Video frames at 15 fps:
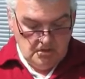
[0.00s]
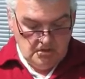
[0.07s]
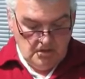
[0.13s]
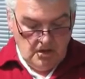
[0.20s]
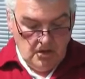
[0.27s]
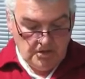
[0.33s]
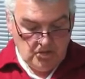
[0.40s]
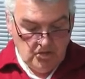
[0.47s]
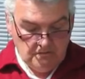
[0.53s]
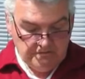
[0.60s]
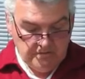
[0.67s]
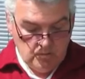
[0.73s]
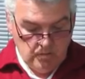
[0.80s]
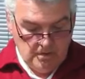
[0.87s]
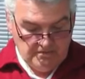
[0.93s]
I got for
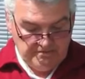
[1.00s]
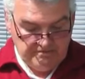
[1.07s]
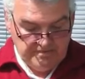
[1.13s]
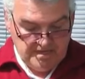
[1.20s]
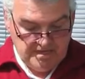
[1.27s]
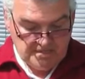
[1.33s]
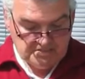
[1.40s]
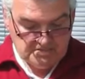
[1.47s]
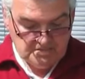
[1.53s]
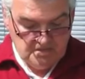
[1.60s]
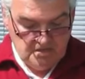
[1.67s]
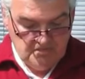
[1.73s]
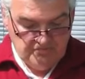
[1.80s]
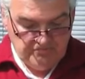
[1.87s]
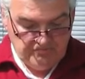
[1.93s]

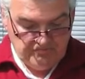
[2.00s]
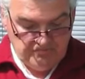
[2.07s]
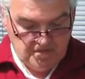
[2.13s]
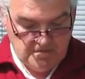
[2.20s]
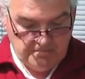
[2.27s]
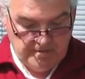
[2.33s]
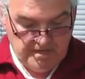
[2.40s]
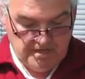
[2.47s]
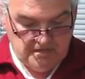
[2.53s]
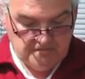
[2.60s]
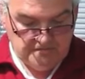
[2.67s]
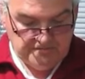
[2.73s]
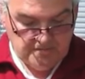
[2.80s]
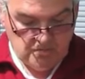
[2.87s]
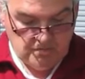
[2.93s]

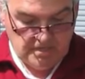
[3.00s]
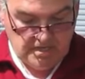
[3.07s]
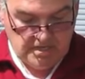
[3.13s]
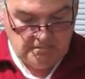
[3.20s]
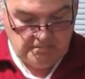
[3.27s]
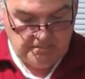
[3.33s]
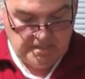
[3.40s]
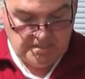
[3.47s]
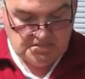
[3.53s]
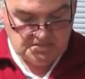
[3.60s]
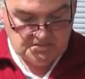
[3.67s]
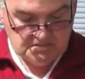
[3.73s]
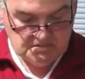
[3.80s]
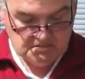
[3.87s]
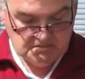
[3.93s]

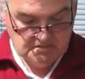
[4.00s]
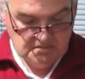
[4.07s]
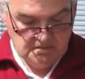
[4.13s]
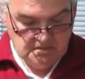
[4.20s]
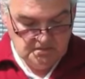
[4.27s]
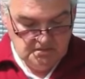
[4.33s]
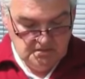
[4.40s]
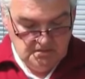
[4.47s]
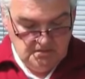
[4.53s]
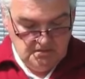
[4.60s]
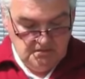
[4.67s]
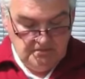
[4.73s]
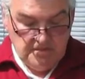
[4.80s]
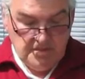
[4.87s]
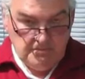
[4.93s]
£1,003.48.
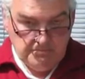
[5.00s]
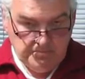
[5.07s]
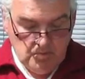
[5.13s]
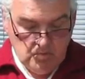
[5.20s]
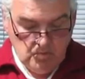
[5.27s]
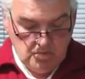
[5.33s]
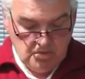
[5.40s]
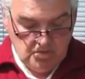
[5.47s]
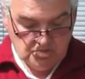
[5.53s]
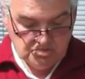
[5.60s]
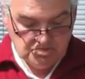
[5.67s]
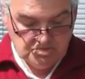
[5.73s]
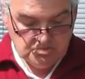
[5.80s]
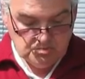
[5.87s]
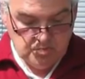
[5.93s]
The import
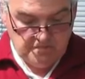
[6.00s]
costs were